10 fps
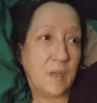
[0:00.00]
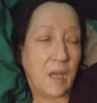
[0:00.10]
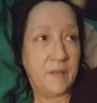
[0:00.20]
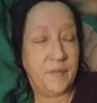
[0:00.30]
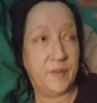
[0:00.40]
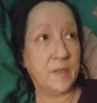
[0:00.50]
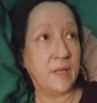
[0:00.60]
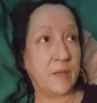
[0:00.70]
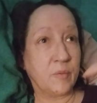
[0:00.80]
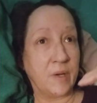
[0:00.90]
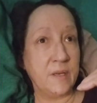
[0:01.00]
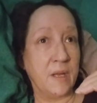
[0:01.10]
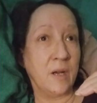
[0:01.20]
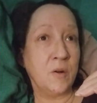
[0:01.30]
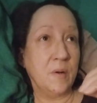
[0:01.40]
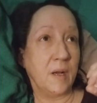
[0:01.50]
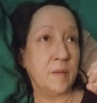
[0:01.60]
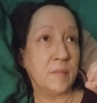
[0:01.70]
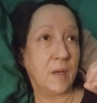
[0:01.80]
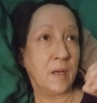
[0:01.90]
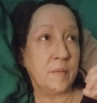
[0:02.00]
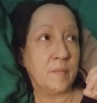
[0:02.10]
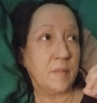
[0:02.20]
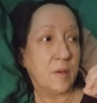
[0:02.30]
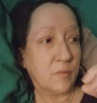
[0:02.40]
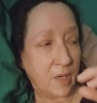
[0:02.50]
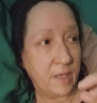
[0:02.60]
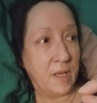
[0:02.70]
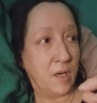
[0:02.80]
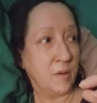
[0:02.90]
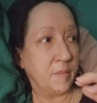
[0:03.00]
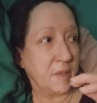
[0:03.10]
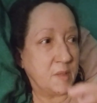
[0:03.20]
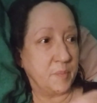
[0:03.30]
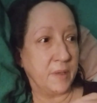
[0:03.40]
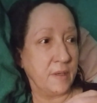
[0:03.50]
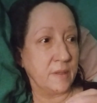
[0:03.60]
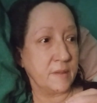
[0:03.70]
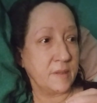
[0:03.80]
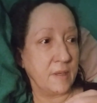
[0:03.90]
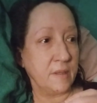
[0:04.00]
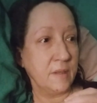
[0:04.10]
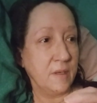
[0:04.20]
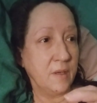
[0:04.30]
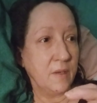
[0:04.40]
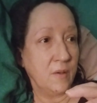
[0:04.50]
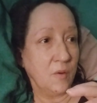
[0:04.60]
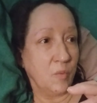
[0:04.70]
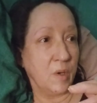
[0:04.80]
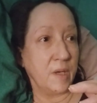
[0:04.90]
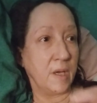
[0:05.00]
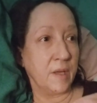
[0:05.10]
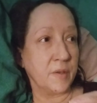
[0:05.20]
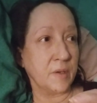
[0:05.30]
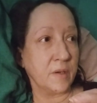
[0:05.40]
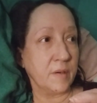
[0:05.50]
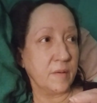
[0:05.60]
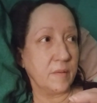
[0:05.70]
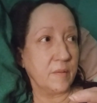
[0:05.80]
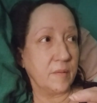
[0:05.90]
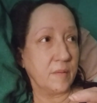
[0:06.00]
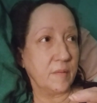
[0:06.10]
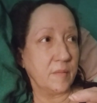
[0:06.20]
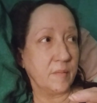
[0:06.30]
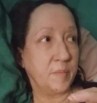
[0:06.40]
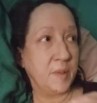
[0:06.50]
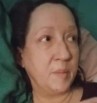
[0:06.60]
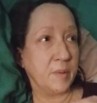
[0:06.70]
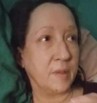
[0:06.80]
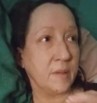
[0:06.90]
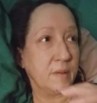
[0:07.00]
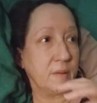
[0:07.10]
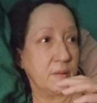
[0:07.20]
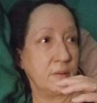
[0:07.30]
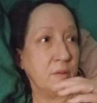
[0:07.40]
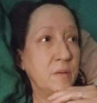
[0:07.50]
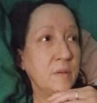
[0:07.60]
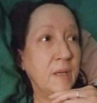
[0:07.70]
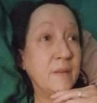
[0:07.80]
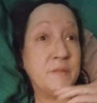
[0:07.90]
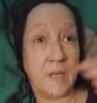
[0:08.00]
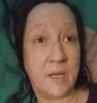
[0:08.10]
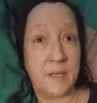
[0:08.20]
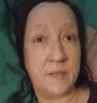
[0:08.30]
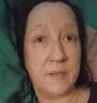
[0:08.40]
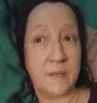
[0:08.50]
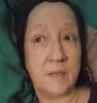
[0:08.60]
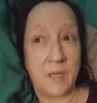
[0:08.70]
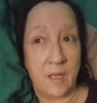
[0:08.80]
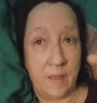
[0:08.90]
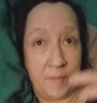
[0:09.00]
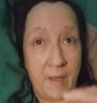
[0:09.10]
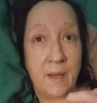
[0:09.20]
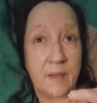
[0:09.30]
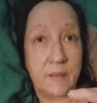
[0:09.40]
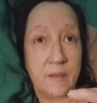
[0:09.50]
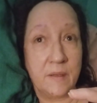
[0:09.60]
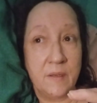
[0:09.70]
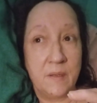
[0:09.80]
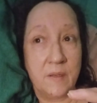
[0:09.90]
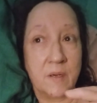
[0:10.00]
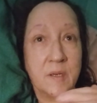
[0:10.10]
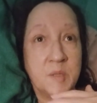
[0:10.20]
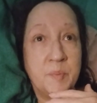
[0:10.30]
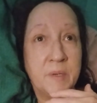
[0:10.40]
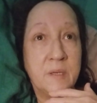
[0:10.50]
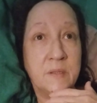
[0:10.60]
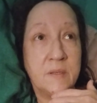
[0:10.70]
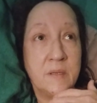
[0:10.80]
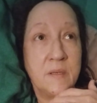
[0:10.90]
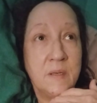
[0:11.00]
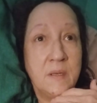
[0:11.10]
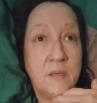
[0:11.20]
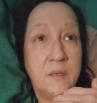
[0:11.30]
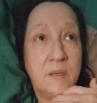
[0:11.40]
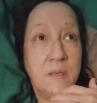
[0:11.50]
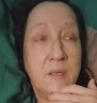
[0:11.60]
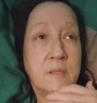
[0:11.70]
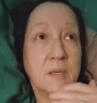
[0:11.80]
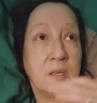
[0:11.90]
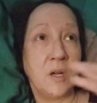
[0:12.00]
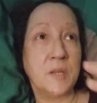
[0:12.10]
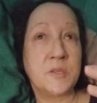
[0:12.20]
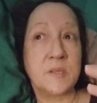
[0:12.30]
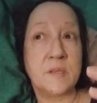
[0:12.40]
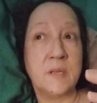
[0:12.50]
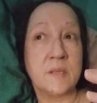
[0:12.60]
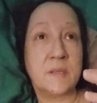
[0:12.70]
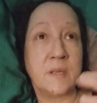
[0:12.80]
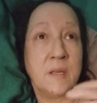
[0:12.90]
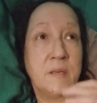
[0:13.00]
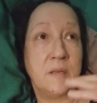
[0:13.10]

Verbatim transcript: I feel like right now I'm I'm right now I'm experiencing what other people who have died and came back are experiencing. It's a consciousness that